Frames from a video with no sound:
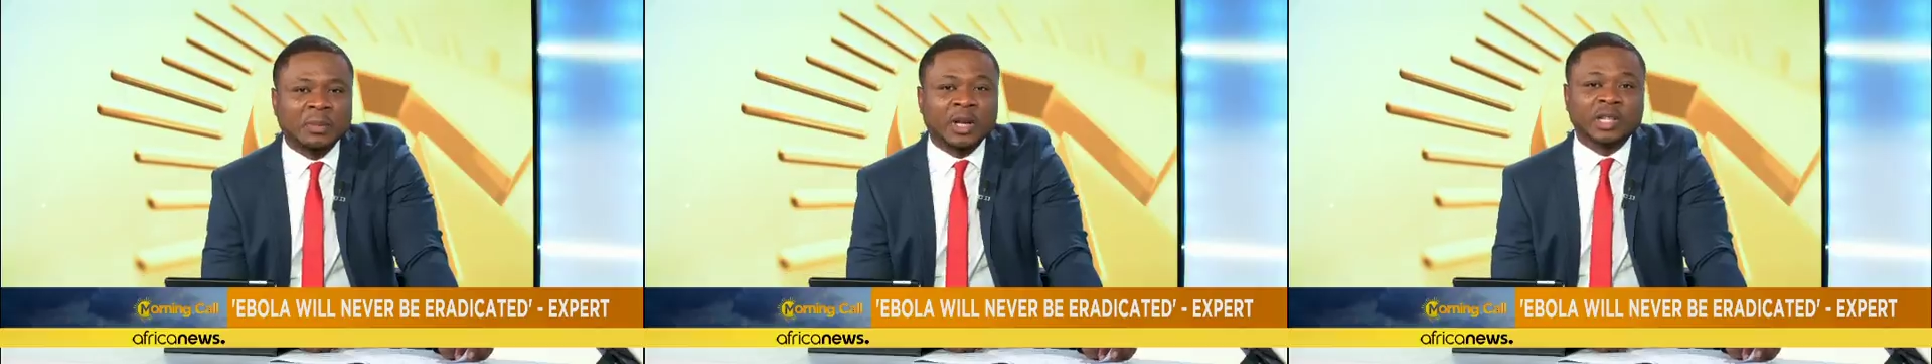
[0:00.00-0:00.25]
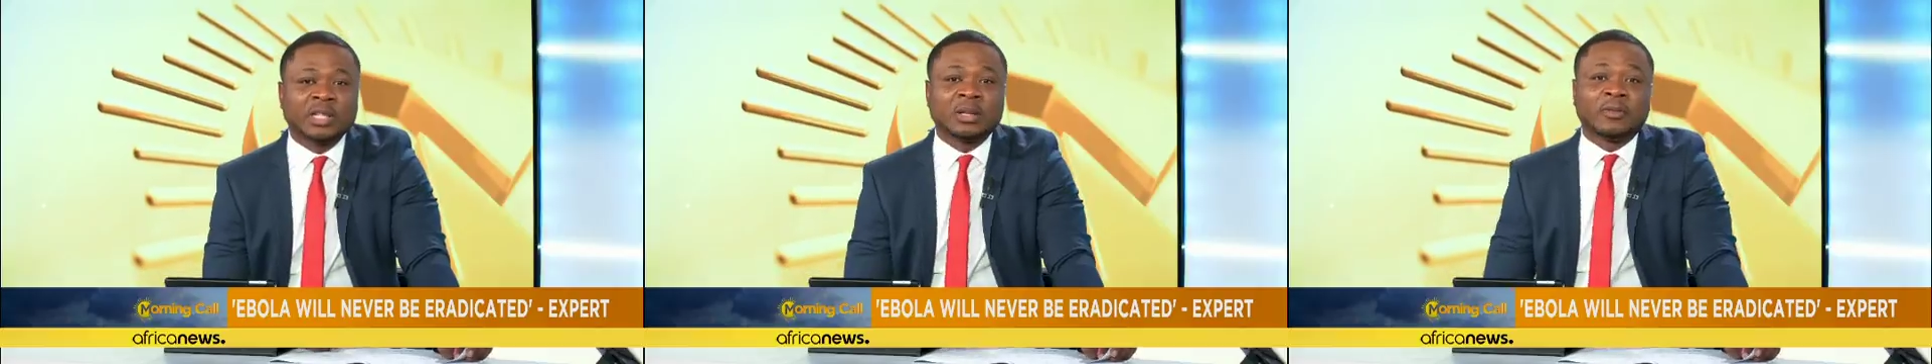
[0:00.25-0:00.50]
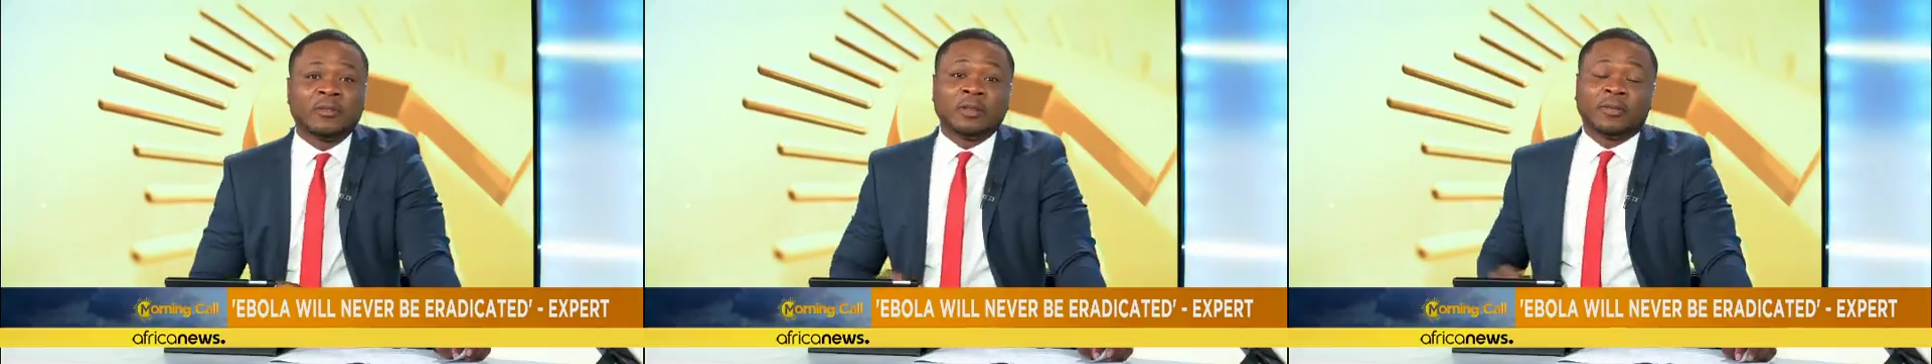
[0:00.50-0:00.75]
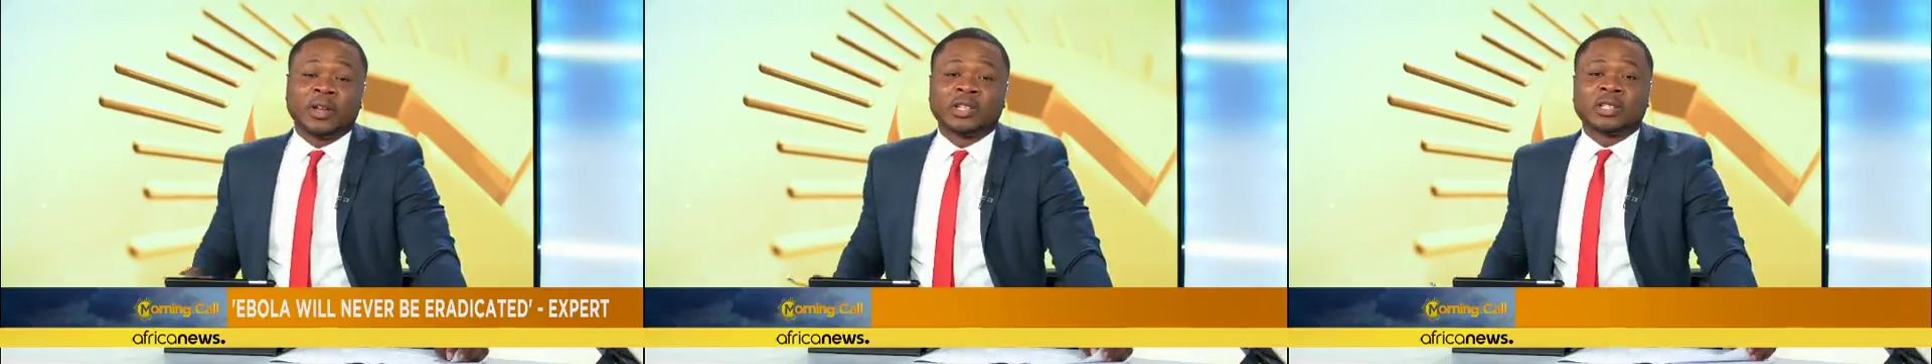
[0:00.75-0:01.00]
emerging
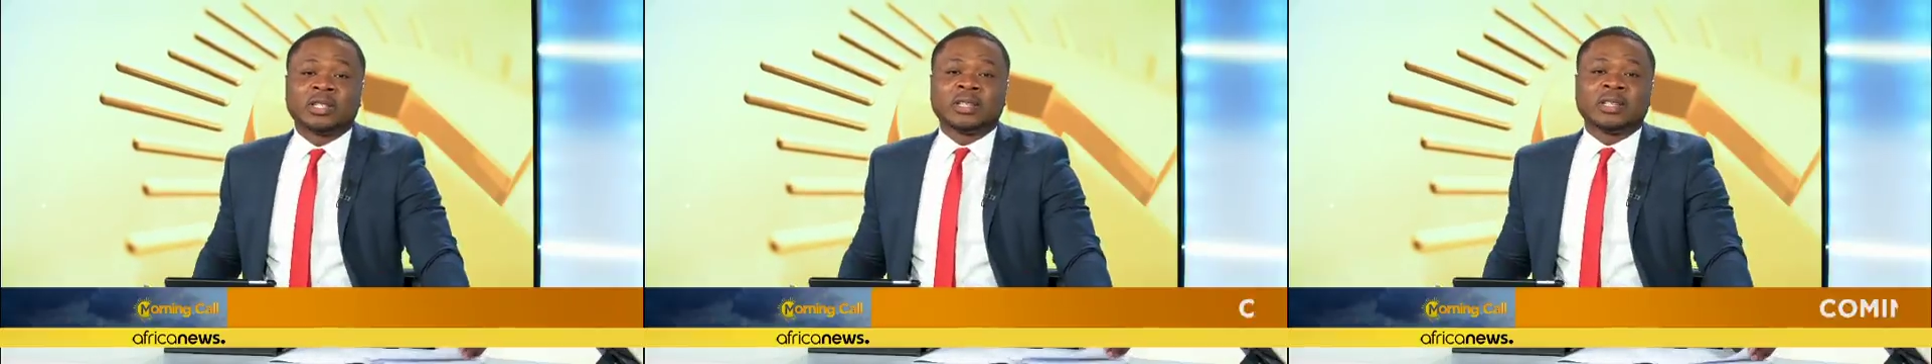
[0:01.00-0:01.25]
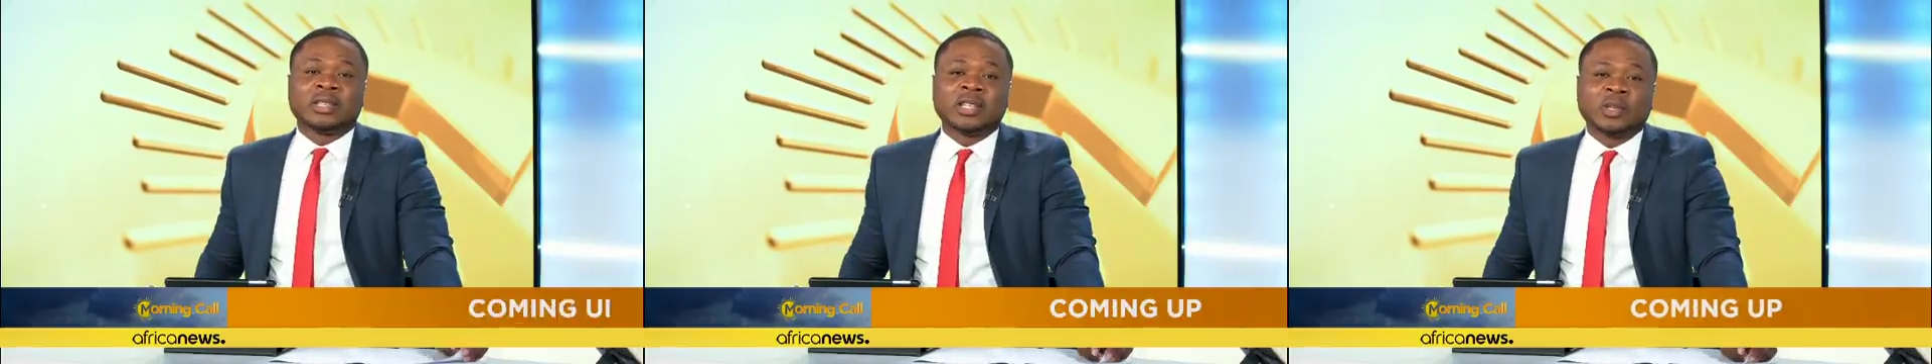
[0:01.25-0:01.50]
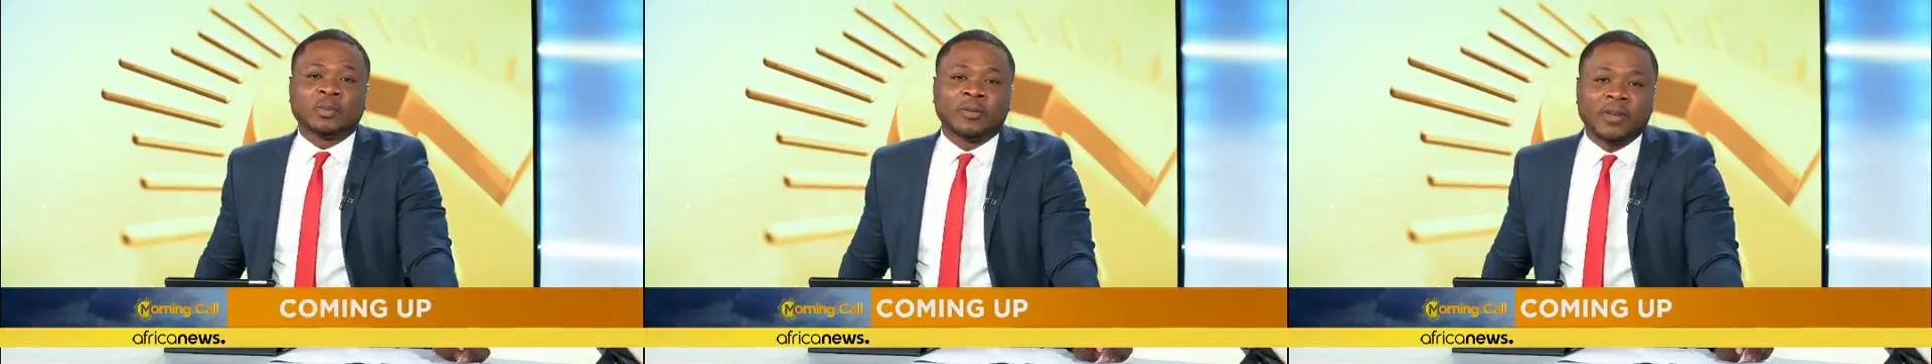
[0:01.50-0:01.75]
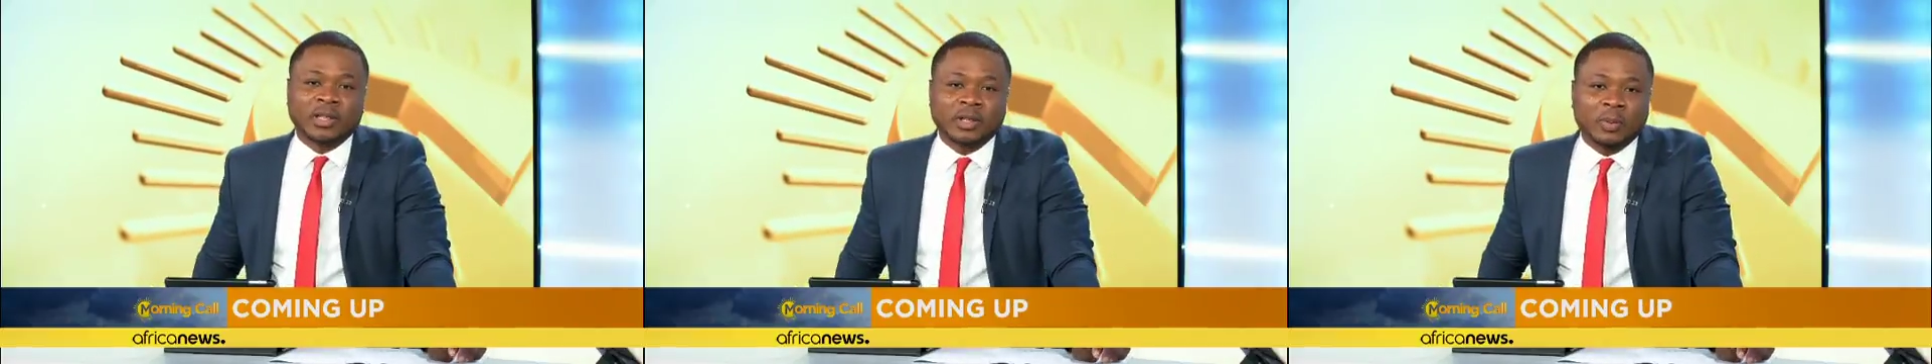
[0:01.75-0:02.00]
infectious diseases,
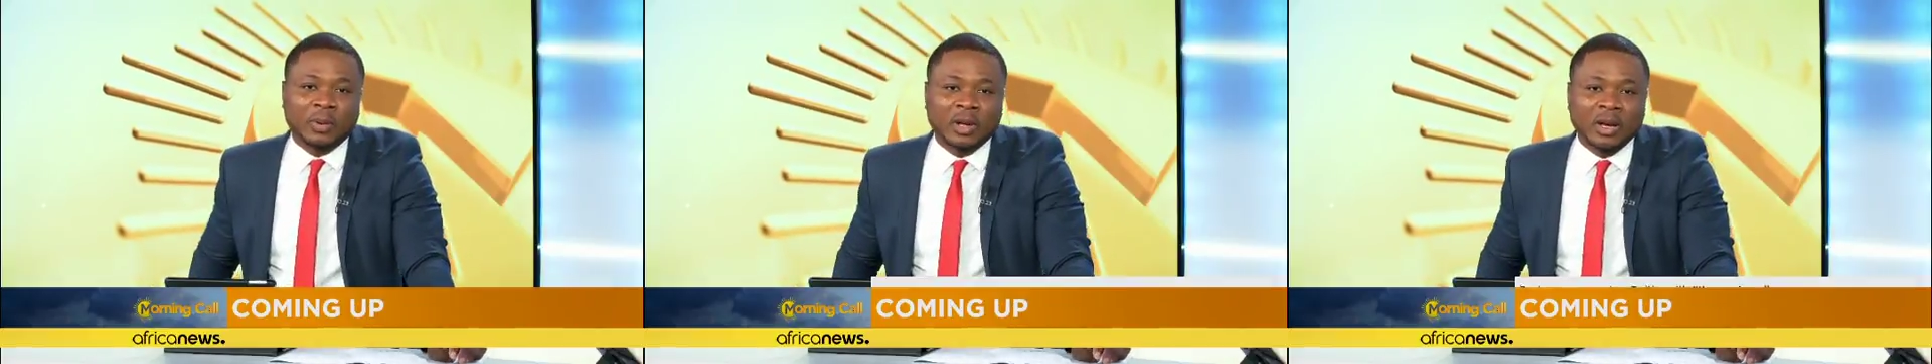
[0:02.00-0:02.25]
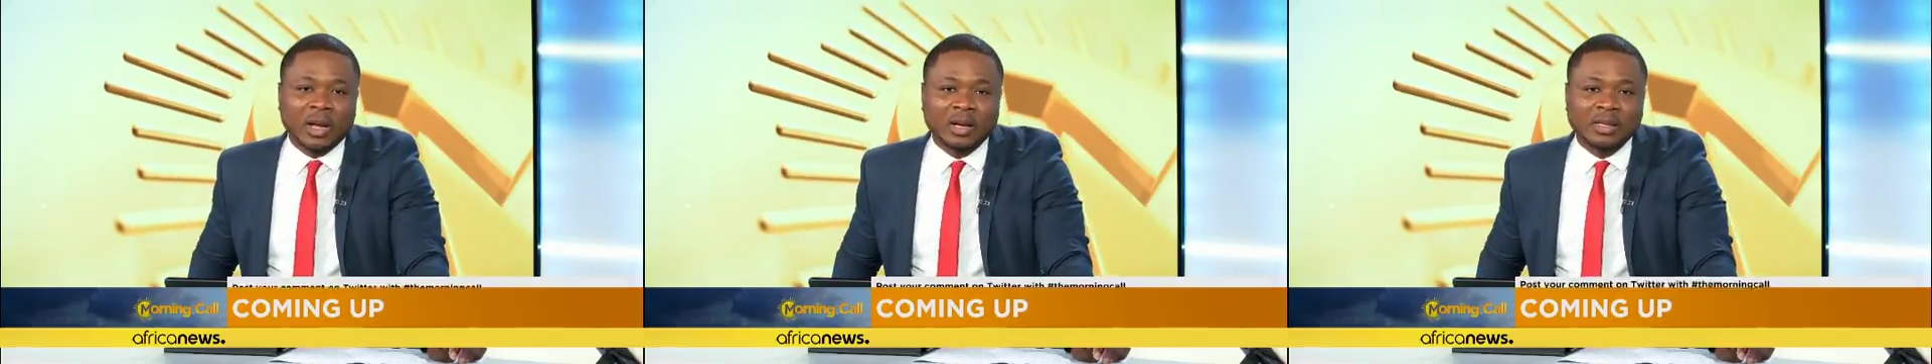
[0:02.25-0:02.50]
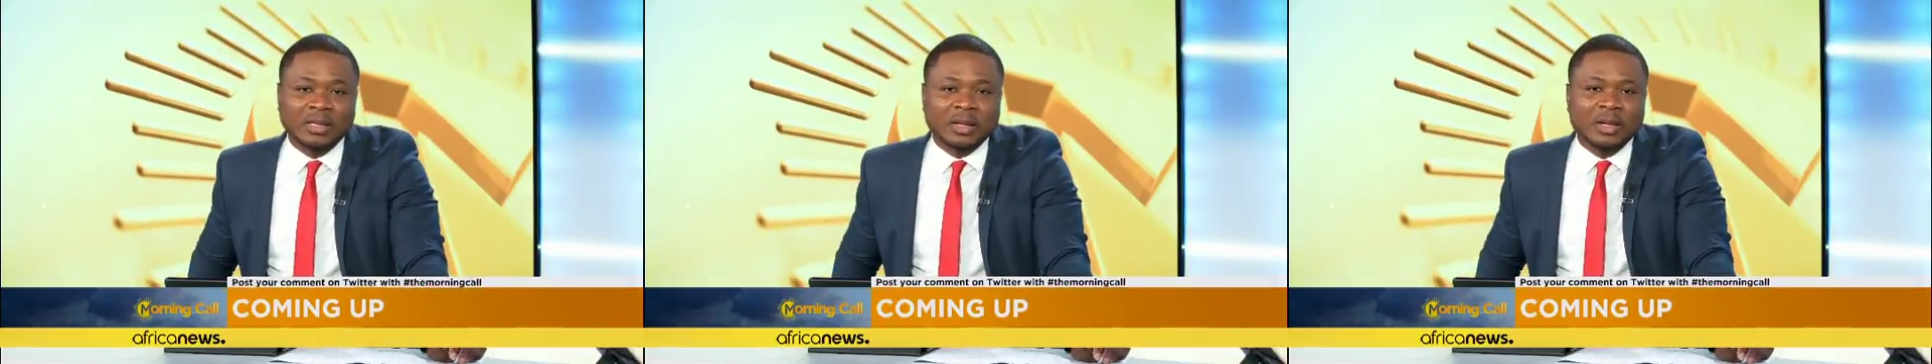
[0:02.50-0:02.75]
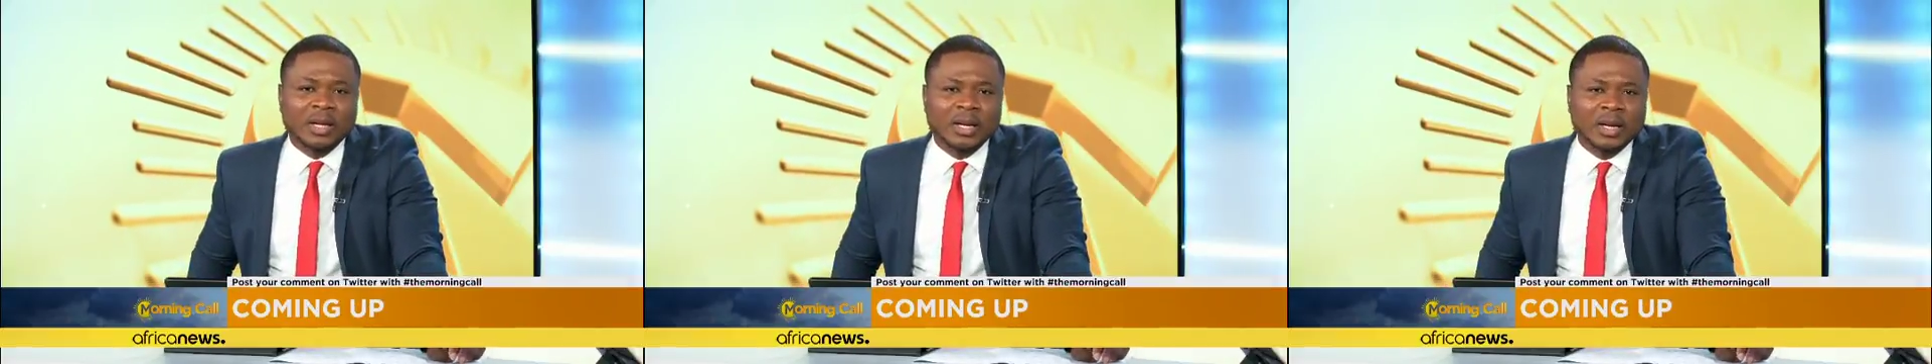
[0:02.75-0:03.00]
Professor Paul
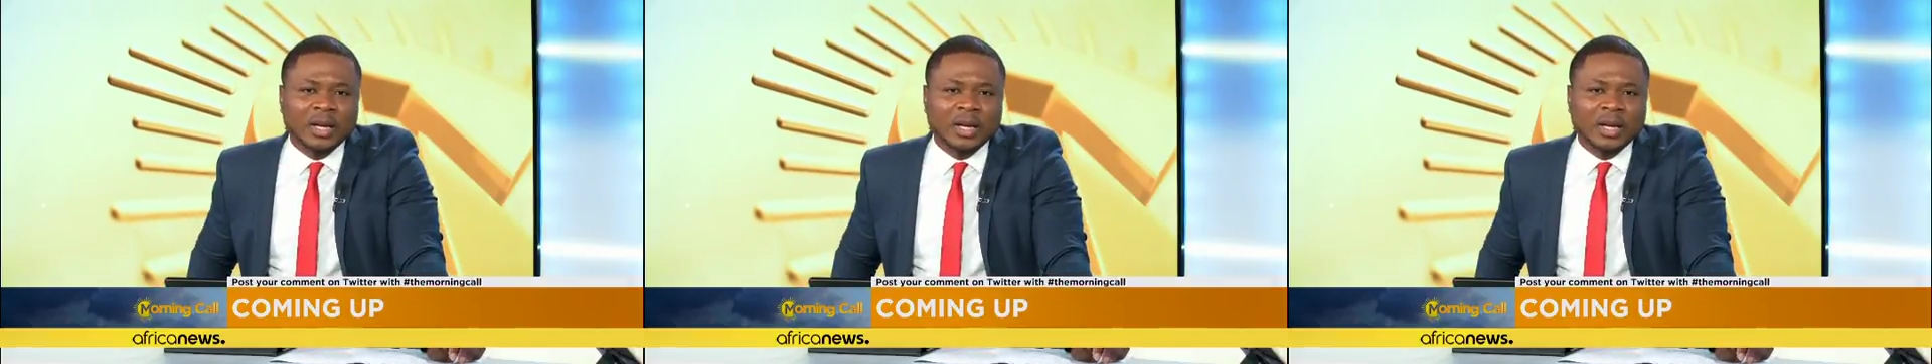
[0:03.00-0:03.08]
Hunter,